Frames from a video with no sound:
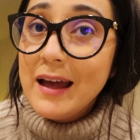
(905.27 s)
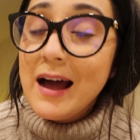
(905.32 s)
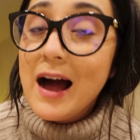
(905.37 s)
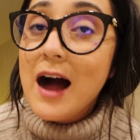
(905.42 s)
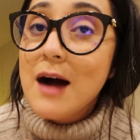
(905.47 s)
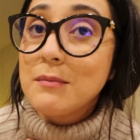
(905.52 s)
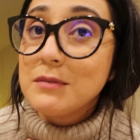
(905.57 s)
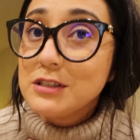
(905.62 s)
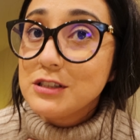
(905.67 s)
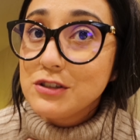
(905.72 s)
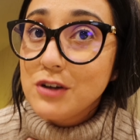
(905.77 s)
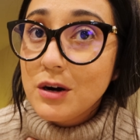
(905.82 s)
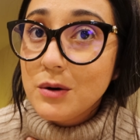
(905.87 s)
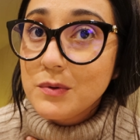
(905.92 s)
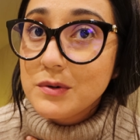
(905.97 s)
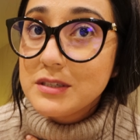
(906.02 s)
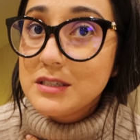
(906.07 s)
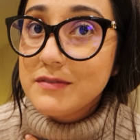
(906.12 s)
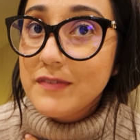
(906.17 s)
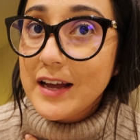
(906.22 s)
I'm a Star
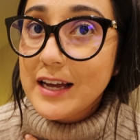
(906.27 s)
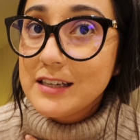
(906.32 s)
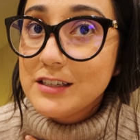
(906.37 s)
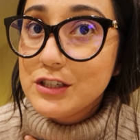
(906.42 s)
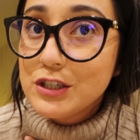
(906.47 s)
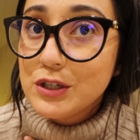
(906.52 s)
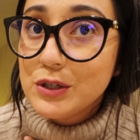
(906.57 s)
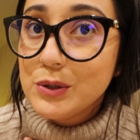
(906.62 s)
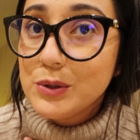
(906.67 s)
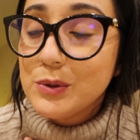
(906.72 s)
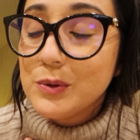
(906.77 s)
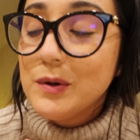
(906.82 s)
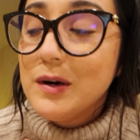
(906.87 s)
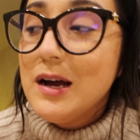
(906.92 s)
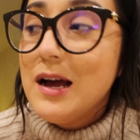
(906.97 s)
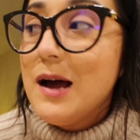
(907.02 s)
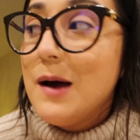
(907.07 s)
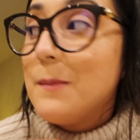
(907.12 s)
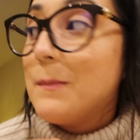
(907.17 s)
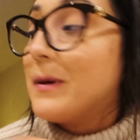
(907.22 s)
Wars fan too,
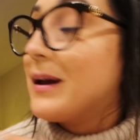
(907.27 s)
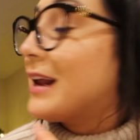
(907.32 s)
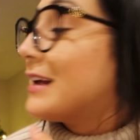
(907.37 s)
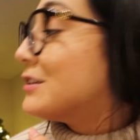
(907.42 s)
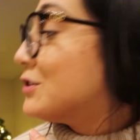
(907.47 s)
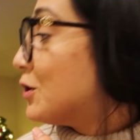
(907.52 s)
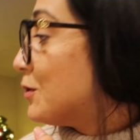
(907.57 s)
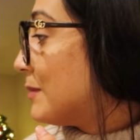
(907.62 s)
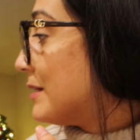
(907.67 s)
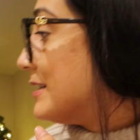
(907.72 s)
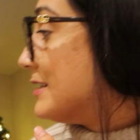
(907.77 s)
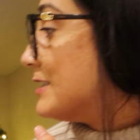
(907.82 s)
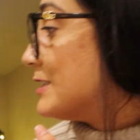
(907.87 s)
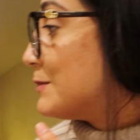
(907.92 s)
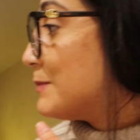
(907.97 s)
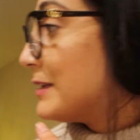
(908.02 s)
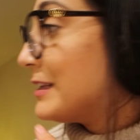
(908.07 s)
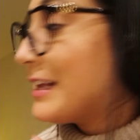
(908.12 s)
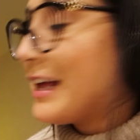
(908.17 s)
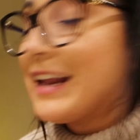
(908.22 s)
but I told my
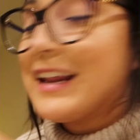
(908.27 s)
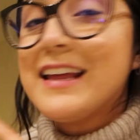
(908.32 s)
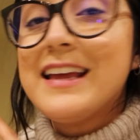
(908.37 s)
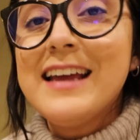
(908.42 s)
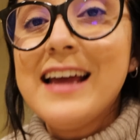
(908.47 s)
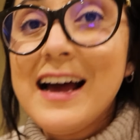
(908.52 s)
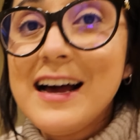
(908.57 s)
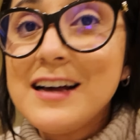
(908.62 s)
husband that he